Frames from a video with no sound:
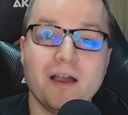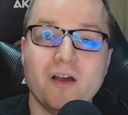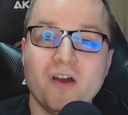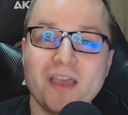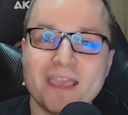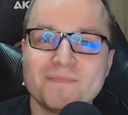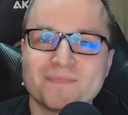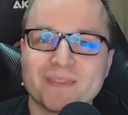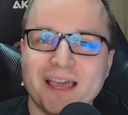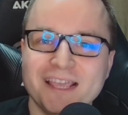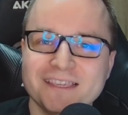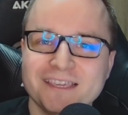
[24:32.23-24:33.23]
Okay,
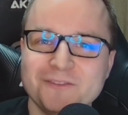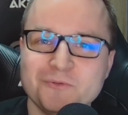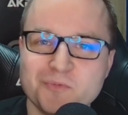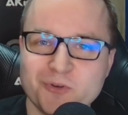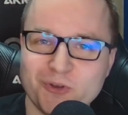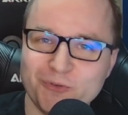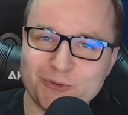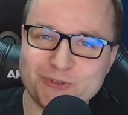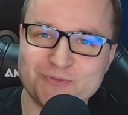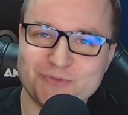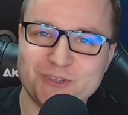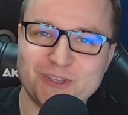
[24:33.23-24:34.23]
I think it will be all for
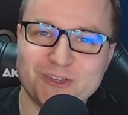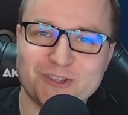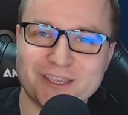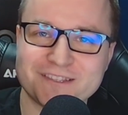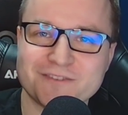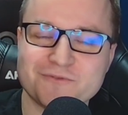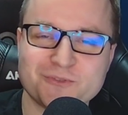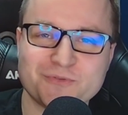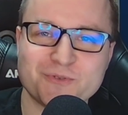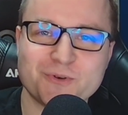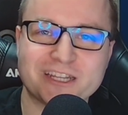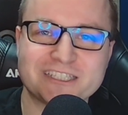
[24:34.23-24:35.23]
this video. Thanks everyone
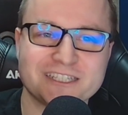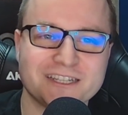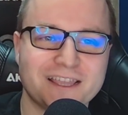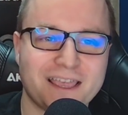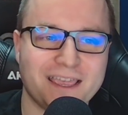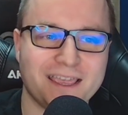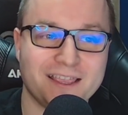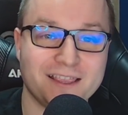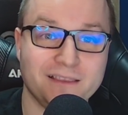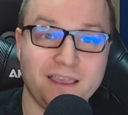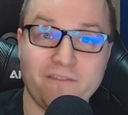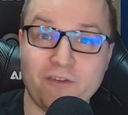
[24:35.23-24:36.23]
for watching,
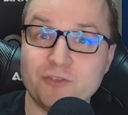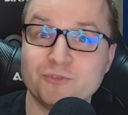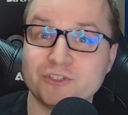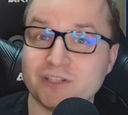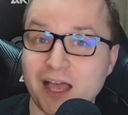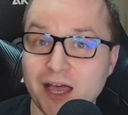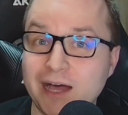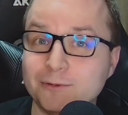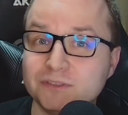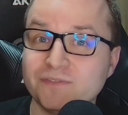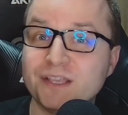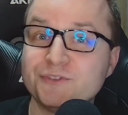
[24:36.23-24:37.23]
and yeah, Venris
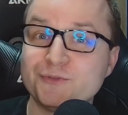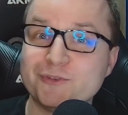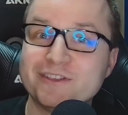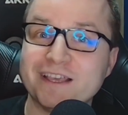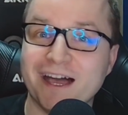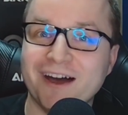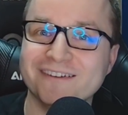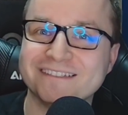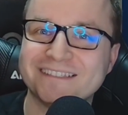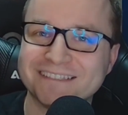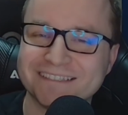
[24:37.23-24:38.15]
out.